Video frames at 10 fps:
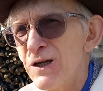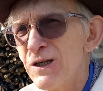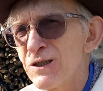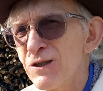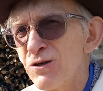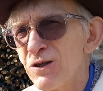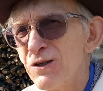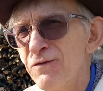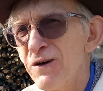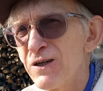It's not
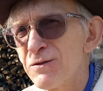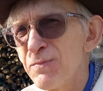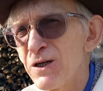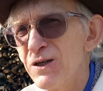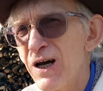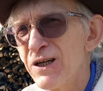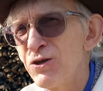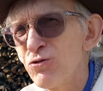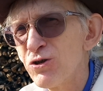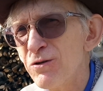very spe
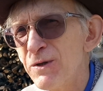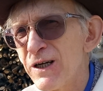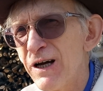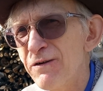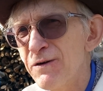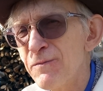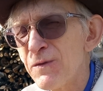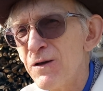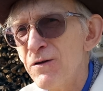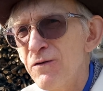unusual beehive.
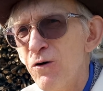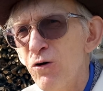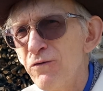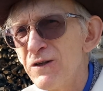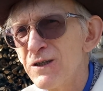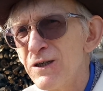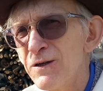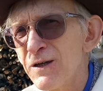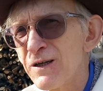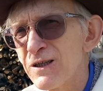All this
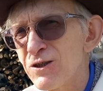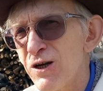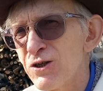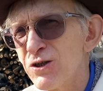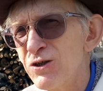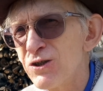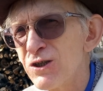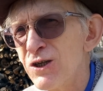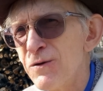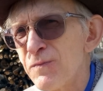construction,
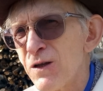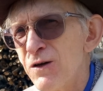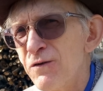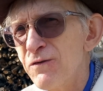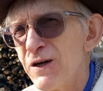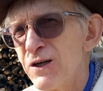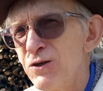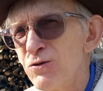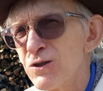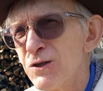it's, they
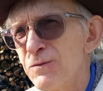used